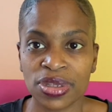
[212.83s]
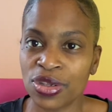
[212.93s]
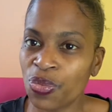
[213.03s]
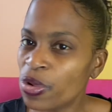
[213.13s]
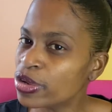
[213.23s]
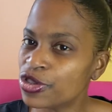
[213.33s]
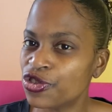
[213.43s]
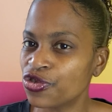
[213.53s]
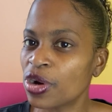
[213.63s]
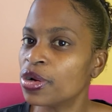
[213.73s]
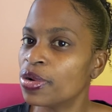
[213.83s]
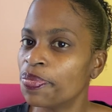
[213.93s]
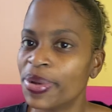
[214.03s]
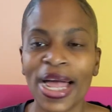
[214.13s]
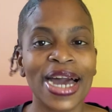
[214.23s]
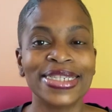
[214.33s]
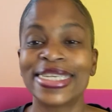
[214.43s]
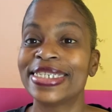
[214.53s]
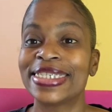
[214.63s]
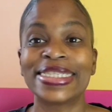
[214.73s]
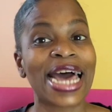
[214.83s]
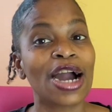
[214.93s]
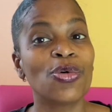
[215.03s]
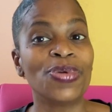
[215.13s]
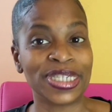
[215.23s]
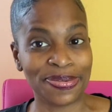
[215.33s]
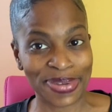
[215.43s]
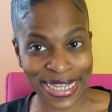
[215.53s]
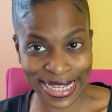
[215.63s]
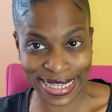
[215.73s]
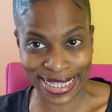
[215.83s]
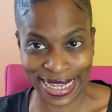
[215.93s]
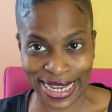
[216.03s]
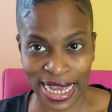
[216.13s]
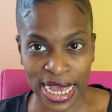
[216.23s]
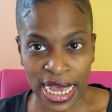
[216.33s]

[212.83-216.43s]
The word struggle implies that it's not going to be easy.